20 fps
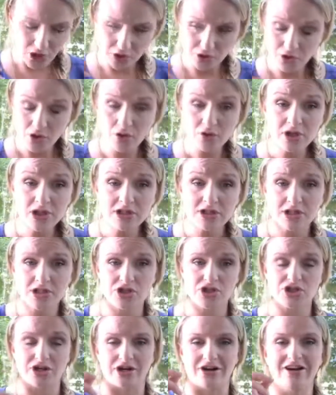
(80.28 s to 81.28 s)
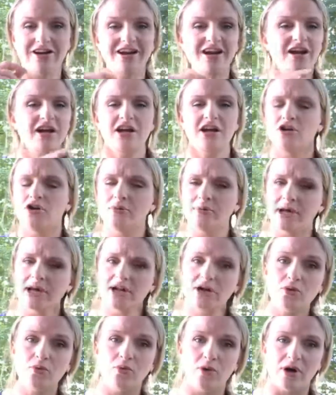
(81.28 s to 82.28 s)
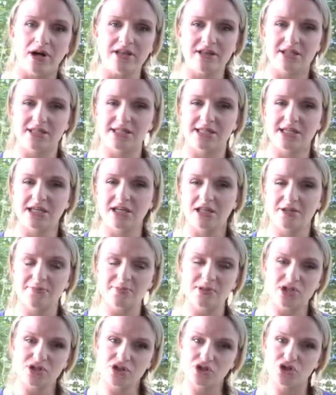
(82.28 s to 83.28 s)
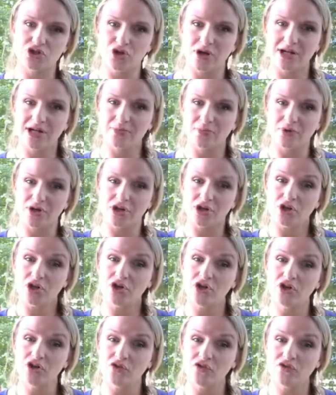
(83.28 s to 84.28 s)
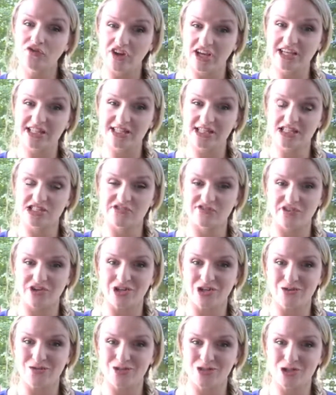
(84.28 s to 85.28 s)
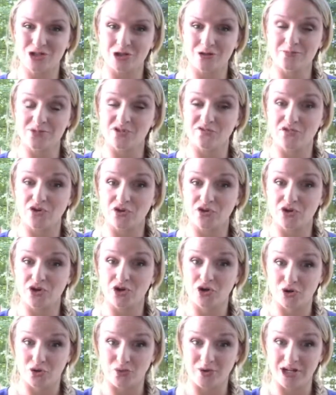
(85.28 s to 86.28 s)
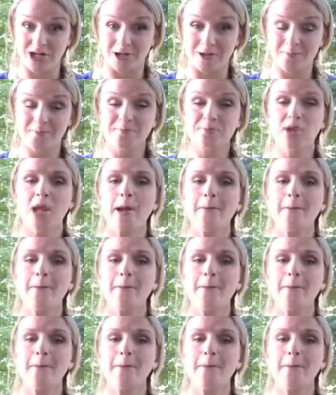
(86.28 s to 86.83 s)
know that this year, no matter what, these eclipses are trying to bring new phases for you in terms of your career,